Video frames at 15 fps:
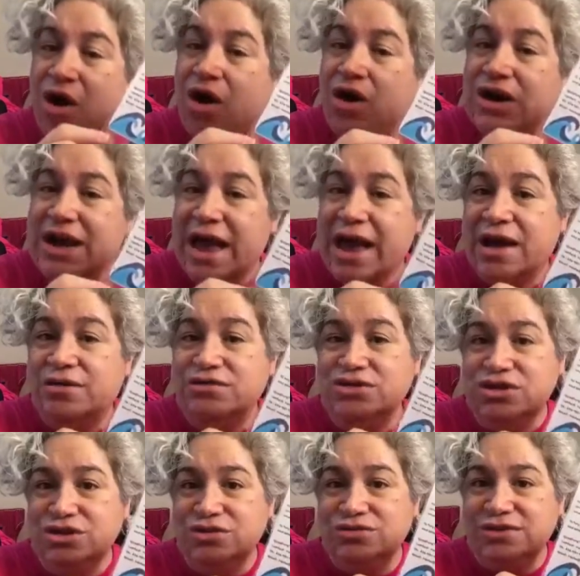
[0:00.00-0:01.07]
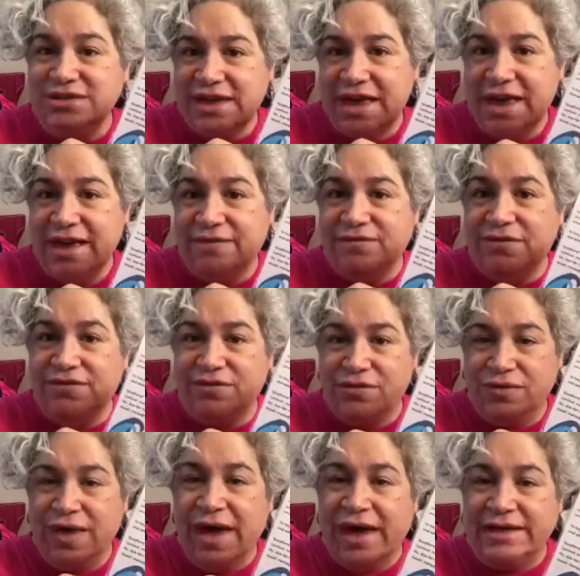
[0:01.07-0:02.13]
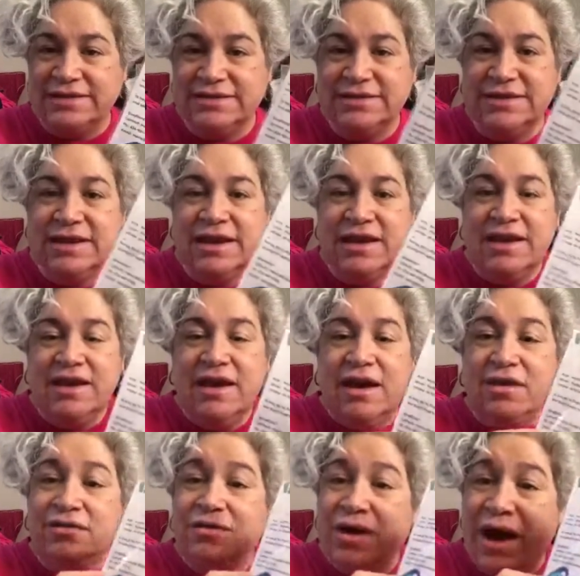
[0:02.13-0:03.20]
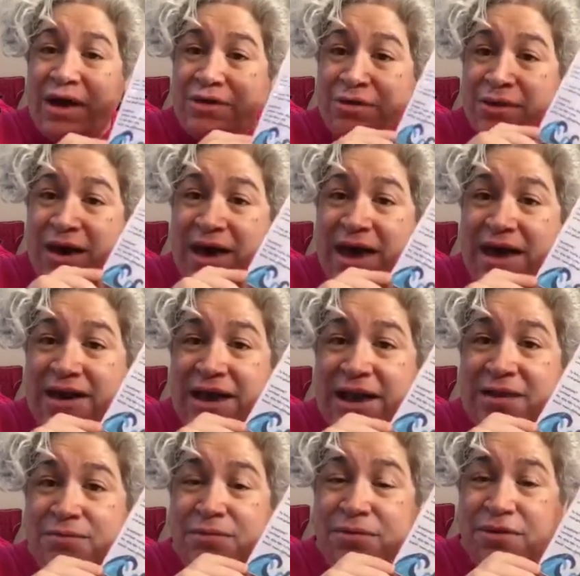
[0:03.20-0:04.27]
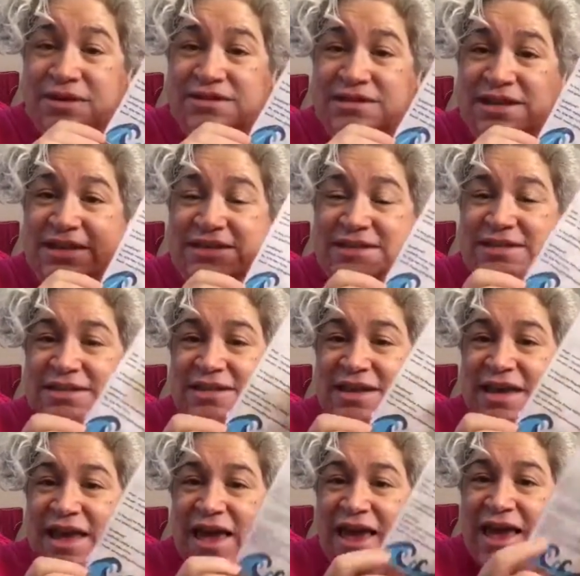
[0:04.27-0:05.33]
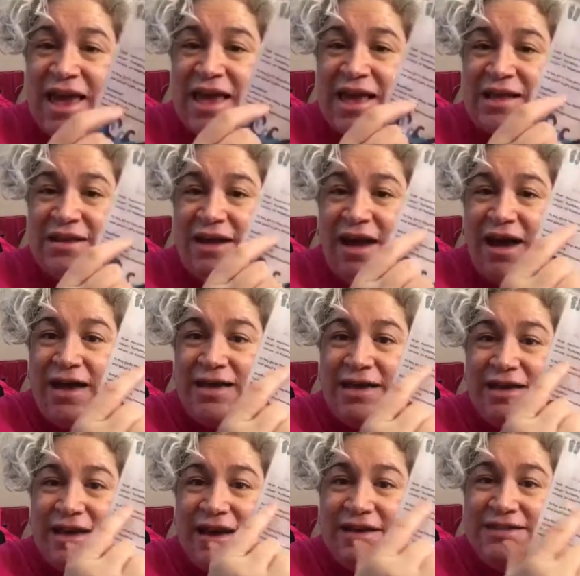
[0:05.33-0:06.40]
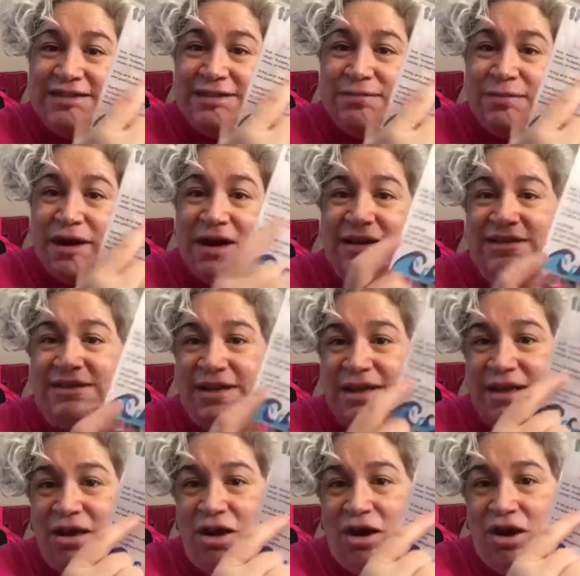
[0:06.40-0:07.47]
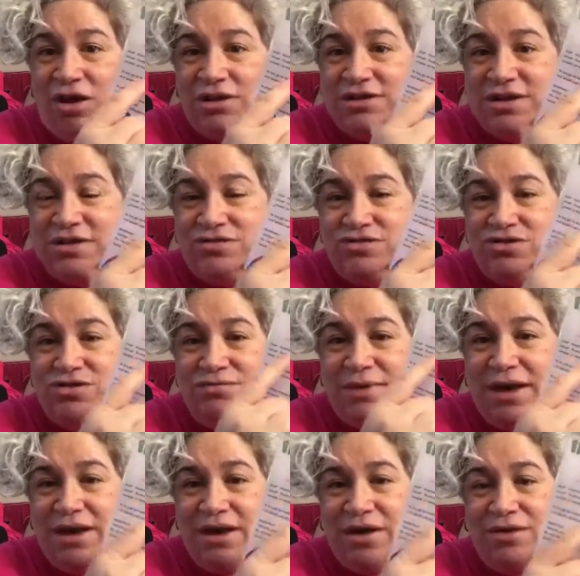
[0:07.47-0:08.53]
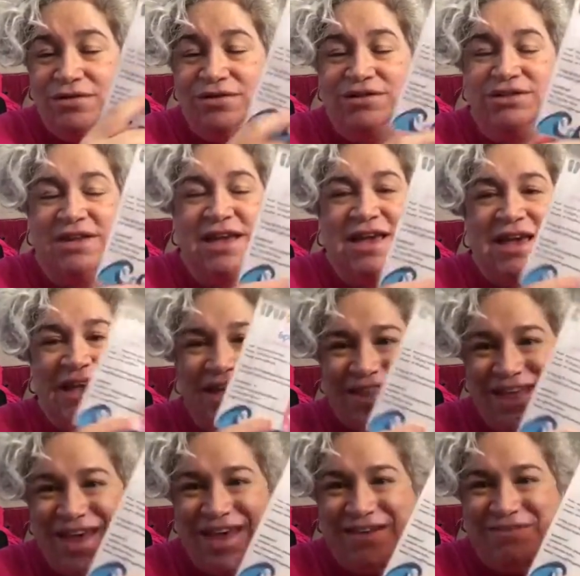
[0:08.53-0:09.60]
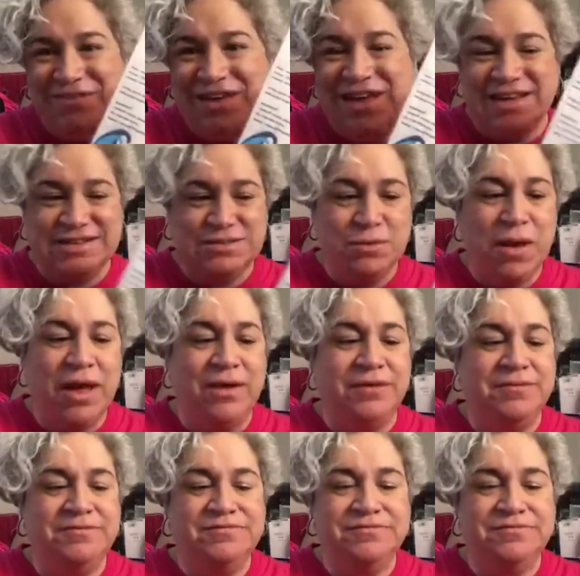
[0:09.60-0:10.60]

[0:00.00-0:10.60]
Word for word: on how to use Canva for that. I go ahead and print it, and I can customize it also to my post in Canva as well.